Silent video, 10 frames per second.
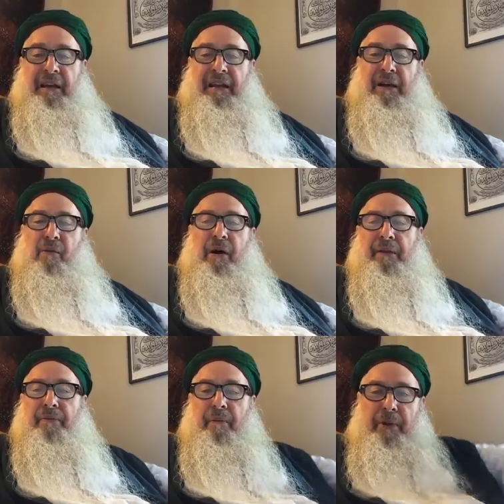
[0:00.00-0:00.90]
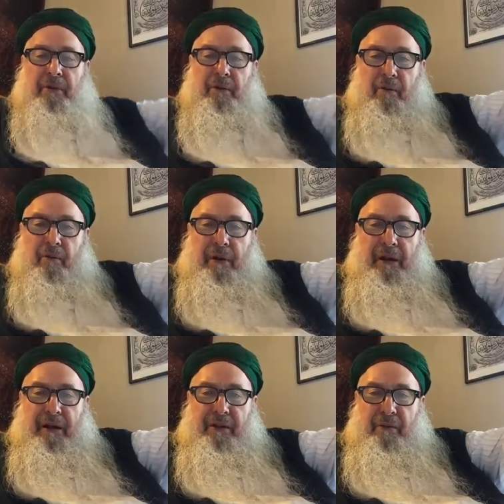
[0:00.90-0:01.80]
and I wanted permission to run
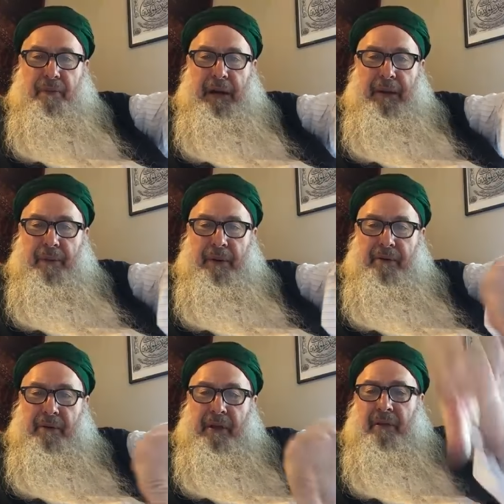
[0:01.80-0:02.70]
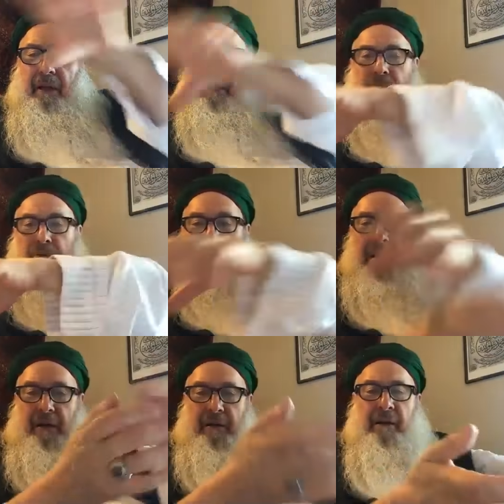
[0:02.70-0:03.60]
another pipe underneath out to the
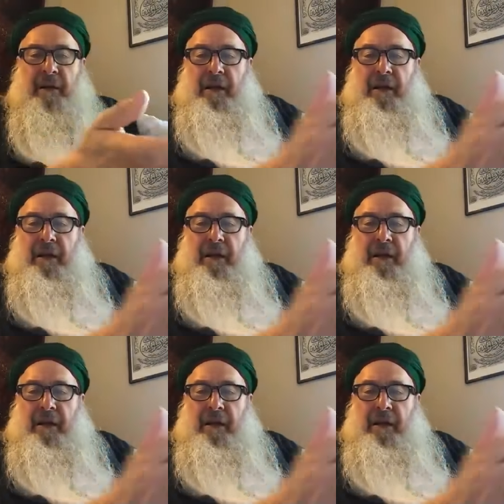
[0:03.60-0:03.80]
garden,